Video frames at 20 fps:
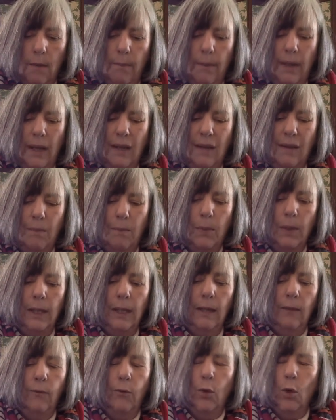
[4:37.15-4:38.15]
But it's
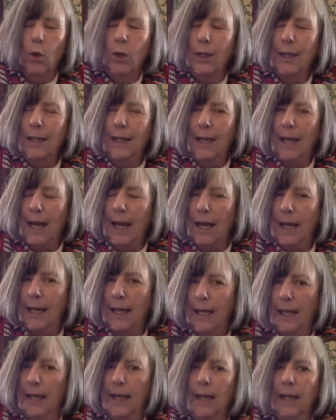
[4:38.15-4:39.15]
bringing forward a
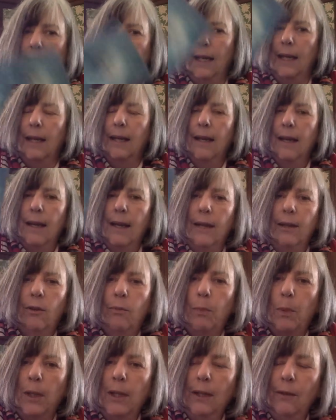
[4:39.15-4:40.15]
healing. It's
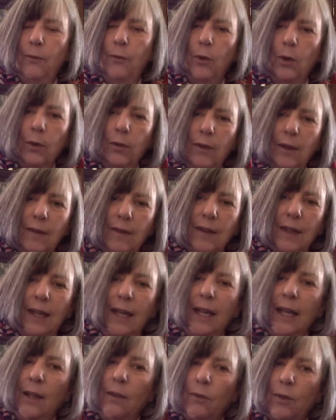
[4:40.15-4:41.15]
bringing forward this
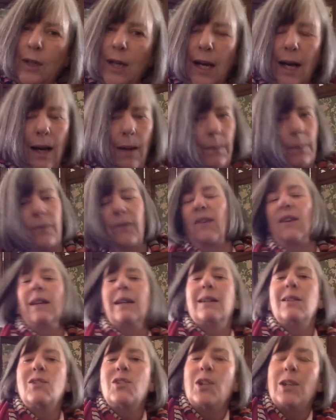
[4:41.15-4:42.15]
King of Cups
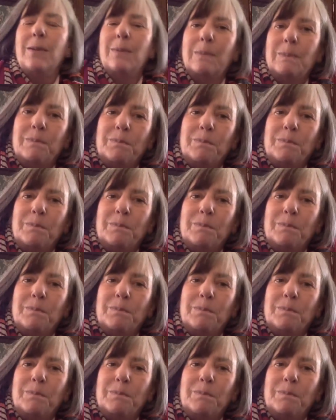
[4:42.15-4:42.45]
energy